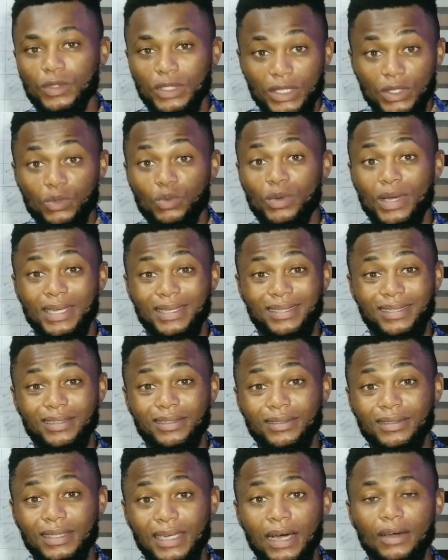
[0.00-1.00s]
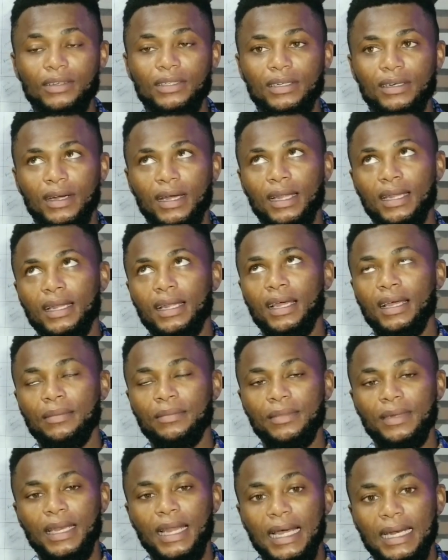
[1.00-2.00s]
since we are still down the
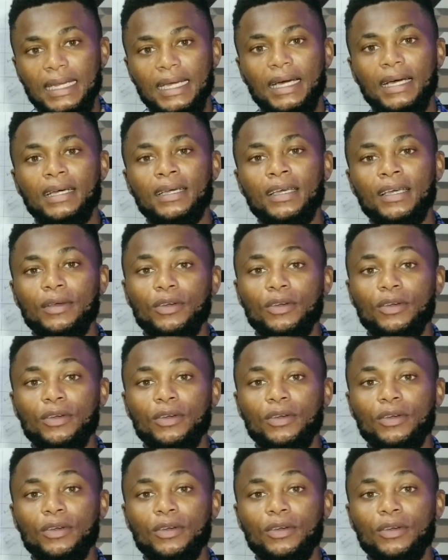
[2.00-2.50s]
ladder.